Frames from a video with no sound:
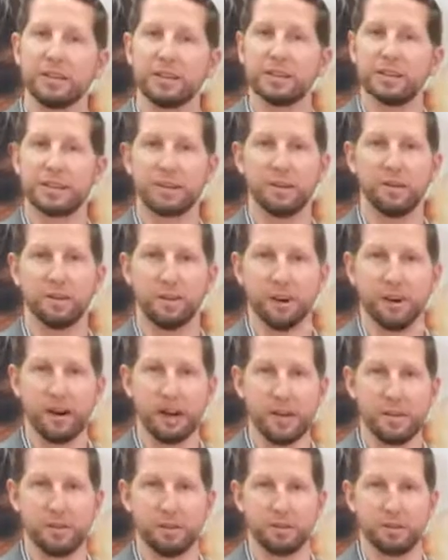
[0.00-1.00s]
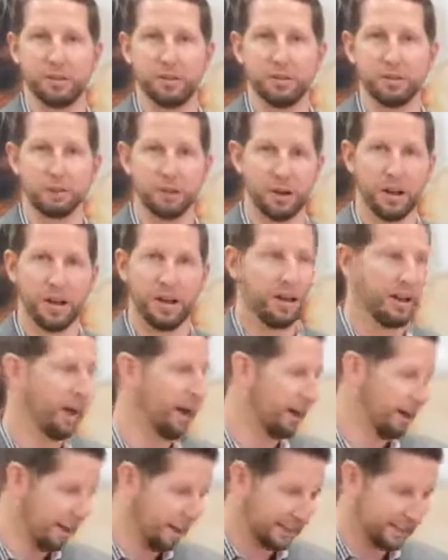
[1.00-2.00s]
we still are able to
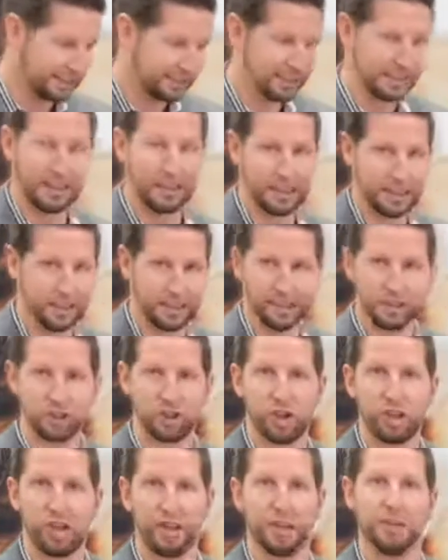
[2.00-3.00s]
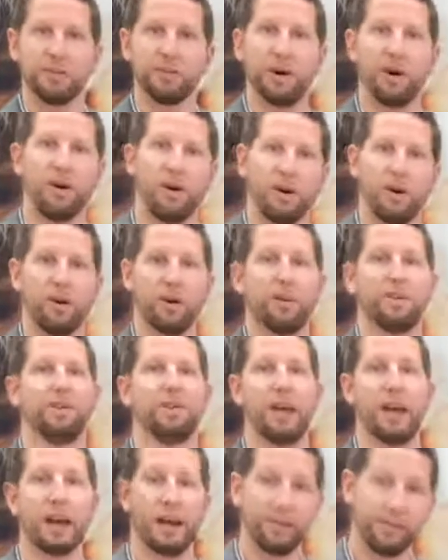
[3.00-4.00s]
uh, exceed and achieve all of
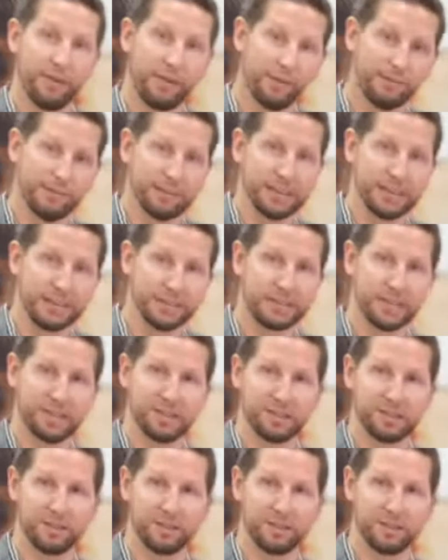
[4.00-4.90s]
the FMVSS